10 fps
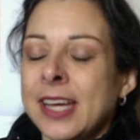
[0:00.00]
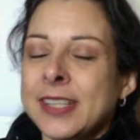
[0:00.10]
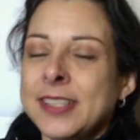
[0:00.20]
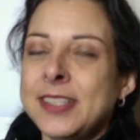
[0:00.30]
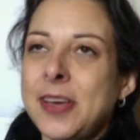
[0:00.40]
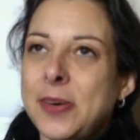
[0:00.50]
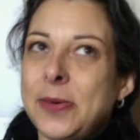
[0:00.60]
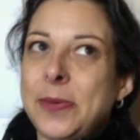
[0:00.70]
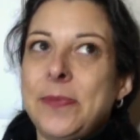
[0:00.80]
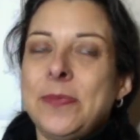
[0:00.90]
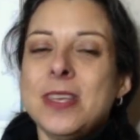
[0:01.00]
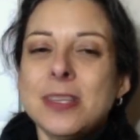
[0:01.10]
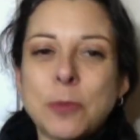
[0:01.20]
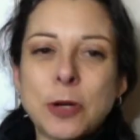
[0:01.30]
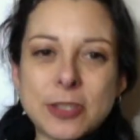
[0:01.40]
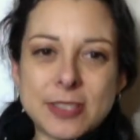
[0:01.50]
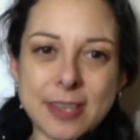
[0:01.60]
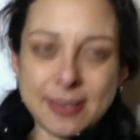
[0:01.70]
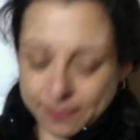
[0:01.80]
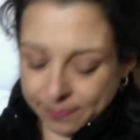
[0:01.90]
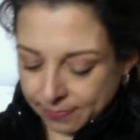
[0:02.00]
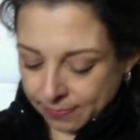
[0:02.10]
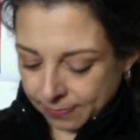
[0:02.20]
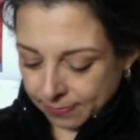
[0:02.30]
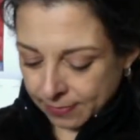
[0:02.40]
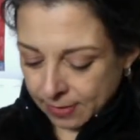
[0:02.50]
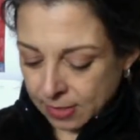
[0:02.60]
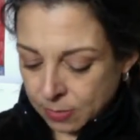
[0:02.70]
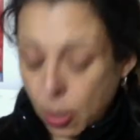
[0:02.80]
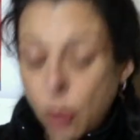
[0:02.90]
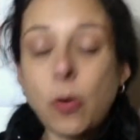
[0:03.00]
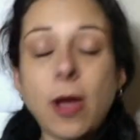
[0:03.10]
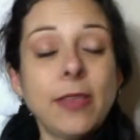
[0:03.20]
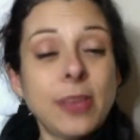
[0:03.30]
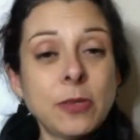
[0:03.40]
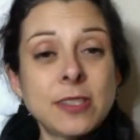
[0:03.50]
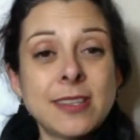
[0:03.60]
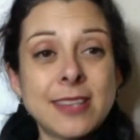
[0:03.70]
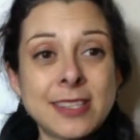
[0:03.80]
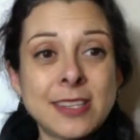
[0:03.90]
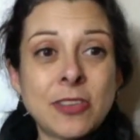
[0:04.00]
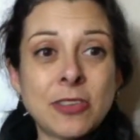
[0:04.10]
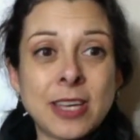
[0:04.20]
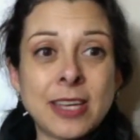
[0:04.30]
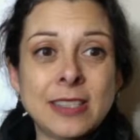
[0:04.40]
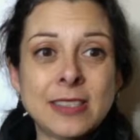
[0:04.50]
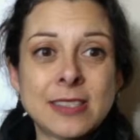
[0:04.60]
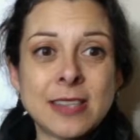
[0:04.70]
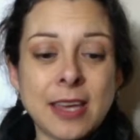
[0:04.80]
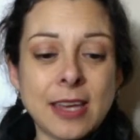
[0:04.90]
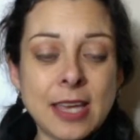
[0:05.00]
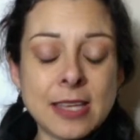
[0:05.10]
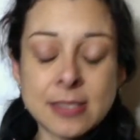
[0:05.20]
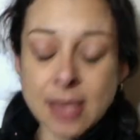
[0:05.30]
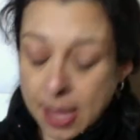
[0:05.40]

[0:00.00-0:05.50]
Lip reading: So this person, that's another thing I need to say is